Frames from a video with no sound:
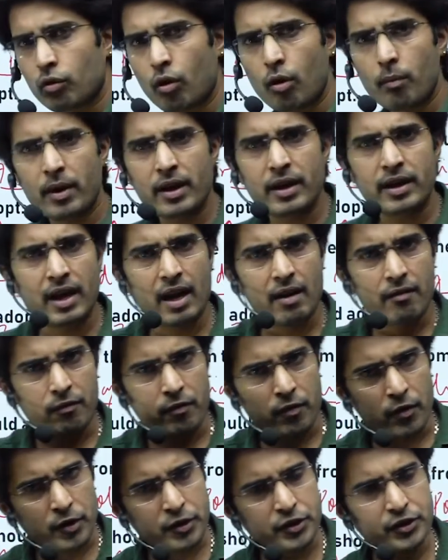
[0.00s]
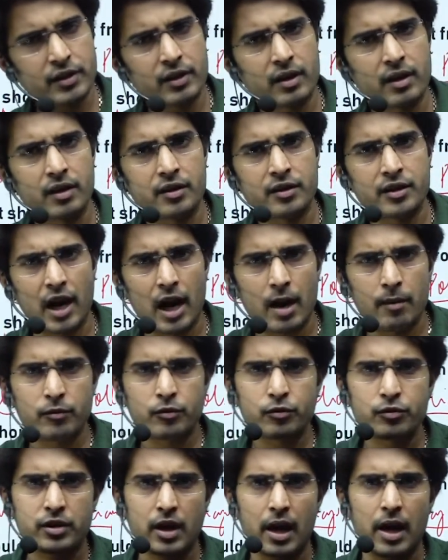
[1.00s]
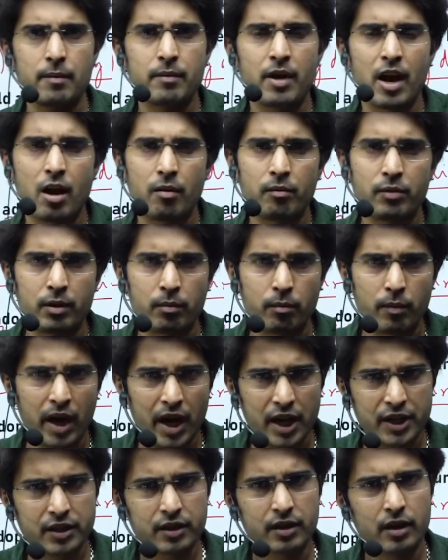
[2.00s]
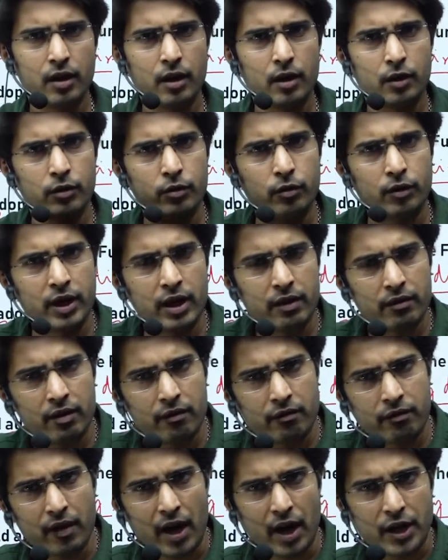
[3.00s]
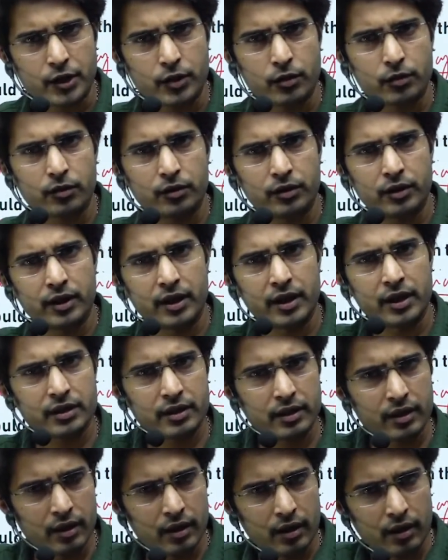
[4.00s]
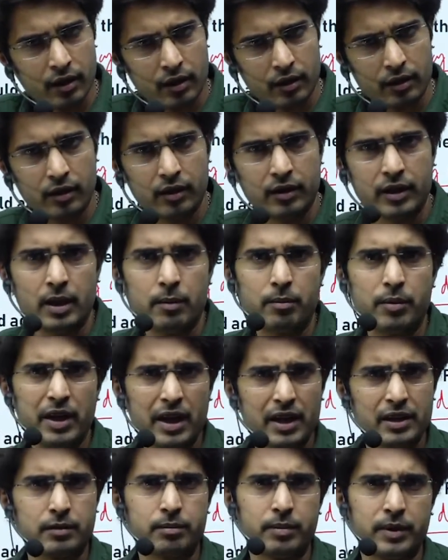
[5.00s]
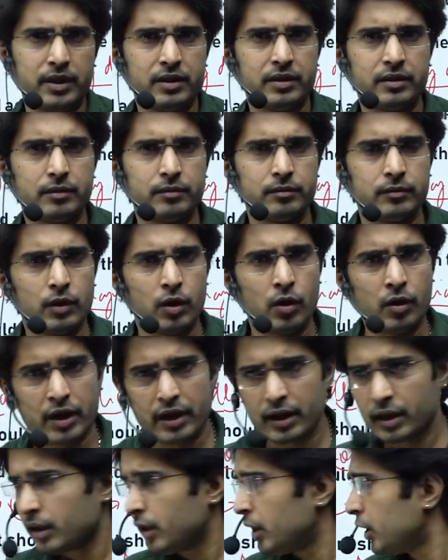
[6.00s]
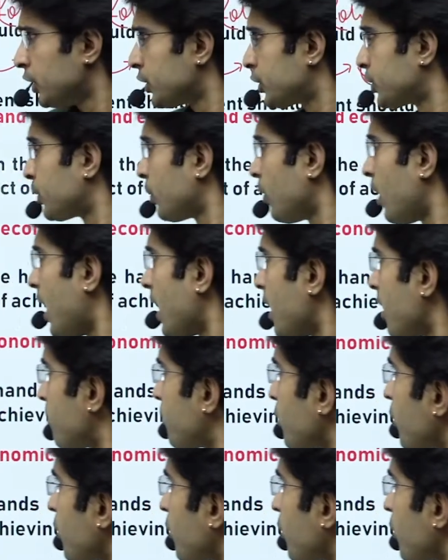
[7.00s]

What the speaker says: many efforts time to time have been made to give effect to these DPSPs. Okay, so I have